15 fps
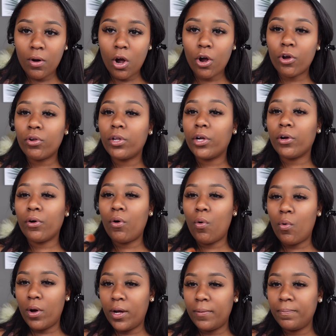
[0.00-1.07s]
earlier
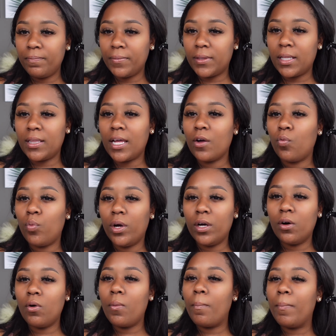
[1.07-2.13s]
on than they
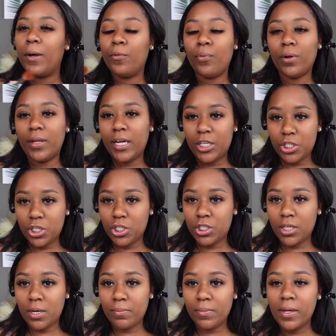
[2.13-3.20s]
will
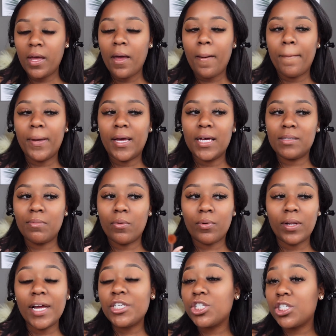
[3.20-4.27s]
mid-relationship, because
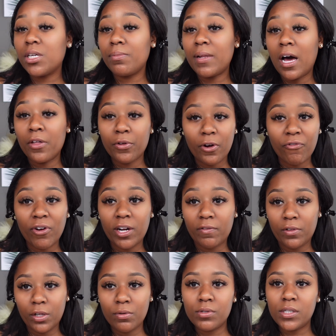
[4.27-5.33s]
mid-relationship now they're afraid of
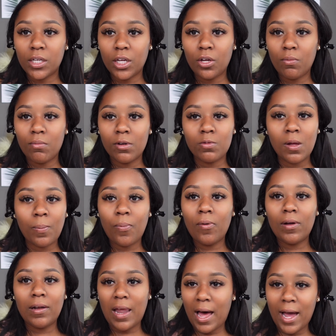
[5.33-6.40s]
losing you. Most people
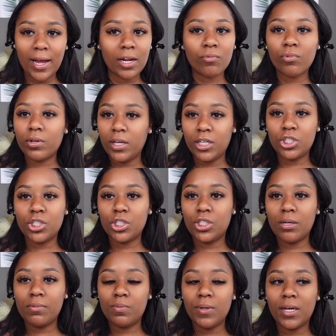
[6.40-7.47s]
lie in
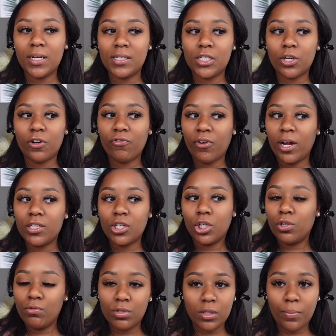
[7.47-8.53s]
relationships because they're afraid to
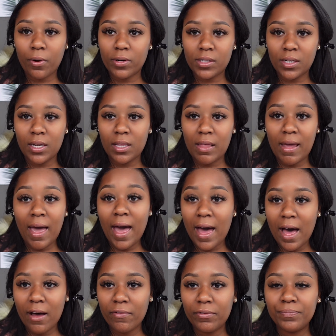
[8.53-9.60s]
lose the person that they
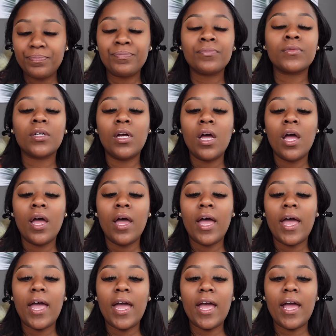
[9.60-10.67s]
have.
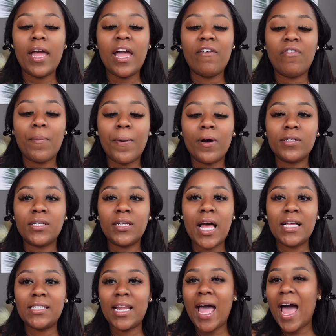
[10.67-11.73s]
If a person
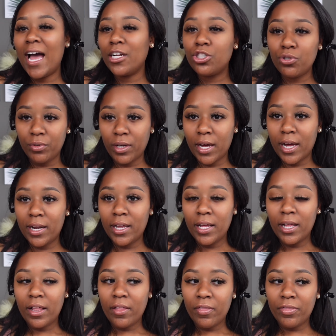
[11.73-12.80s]
hasn't had you yet,
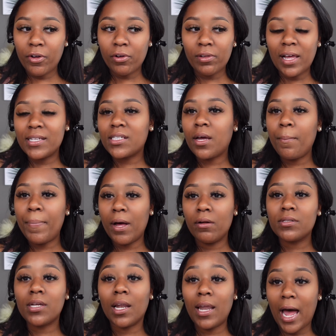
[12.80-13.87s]
they're less
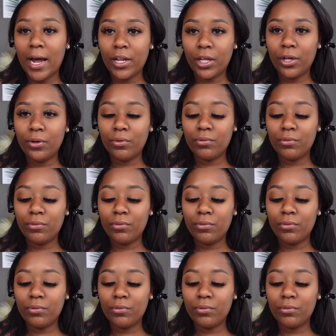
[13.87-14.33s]
compelled to lie to you.